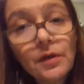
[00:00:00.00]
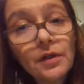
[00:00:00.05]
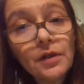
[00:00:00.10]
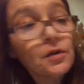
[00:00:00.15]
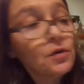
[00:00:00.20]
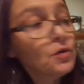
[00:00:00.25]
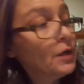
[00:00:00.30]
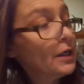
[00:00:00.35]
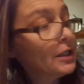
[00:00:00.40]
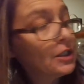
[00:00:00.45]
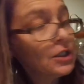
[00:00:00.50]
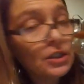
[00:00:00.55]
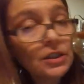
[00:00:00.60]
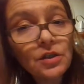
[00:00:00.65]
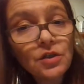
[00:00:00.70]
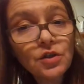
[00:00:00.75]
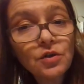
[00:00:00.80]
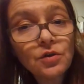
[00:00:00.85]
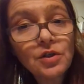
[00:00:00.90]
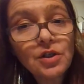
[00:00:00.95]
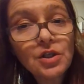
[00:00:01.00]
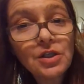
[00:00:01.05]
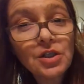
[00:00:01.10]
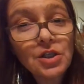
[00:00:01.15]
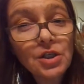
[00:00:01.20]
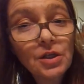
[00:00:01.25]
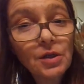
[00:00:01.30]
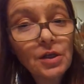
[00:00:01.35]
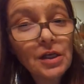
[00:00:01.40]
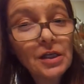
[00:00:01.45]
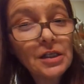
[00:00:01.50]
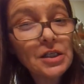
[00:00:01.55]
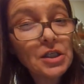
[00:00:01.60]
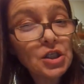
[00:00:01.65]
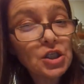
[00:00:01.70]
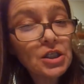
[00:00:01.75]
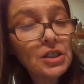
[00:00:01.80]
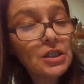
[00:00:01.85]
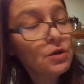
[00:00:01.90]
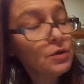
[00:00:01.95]
equations, two-digit
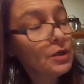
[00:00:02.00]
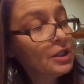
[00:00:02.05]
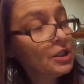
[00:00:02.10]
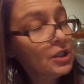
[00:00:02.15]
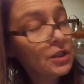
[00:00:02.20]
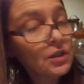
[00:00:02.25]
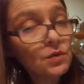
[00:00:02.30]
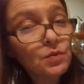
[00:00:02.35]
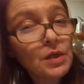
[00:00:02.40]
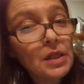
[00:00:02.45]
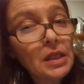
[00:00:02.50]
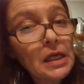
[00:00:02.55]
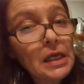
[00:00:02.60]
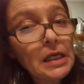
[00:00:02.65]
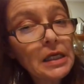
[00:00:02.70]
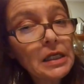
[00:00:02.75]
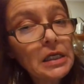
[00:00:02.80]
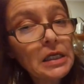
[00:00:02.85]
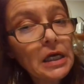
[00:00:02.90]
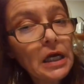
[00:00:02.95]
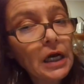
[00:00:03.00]
addition equations within